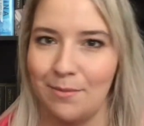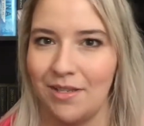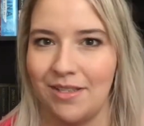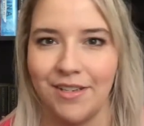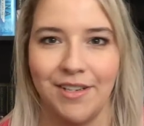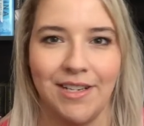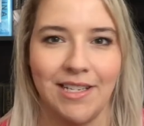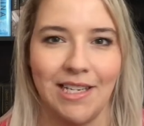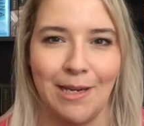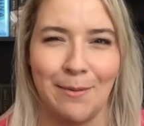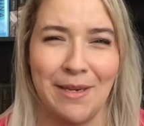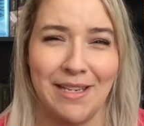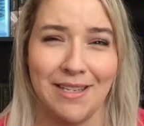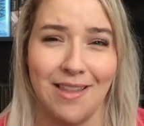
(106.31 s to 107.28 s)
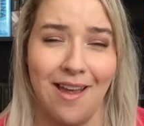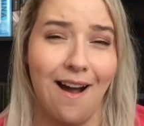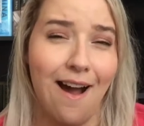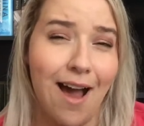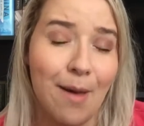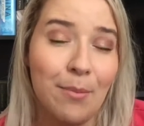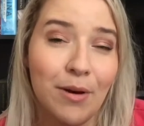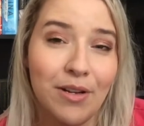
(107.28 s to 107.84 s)
It mysteriously appears on their
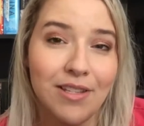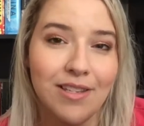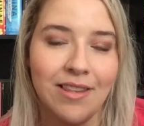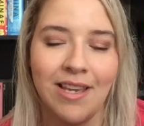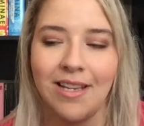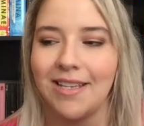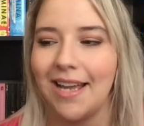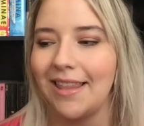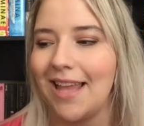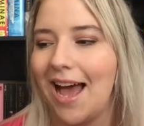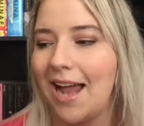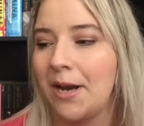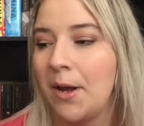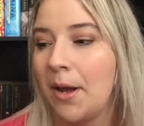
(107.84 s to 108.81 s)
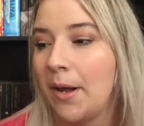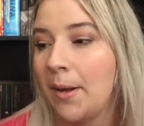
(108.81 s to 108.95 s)
iPods and things like that.